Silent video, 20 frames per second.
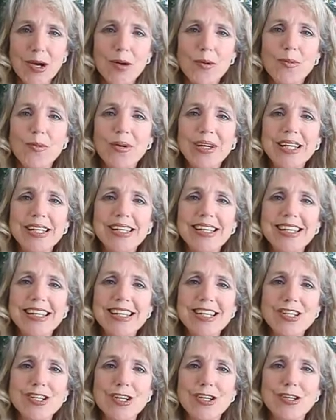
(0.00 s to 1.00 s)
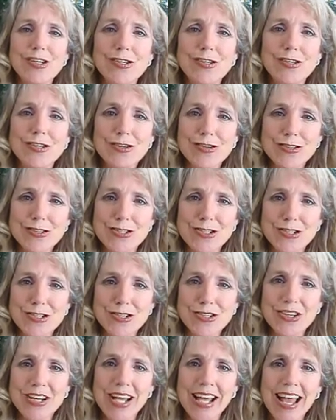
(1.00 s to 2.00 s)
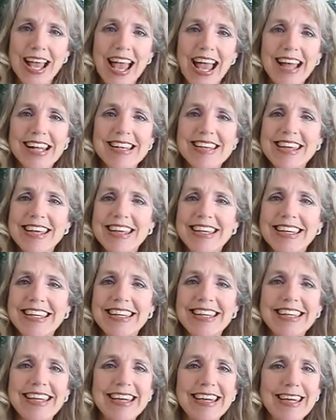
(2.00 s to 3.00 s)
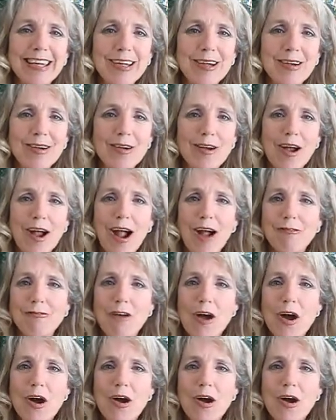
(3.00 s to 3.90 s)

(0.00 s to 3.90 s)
We need to nurture and take care of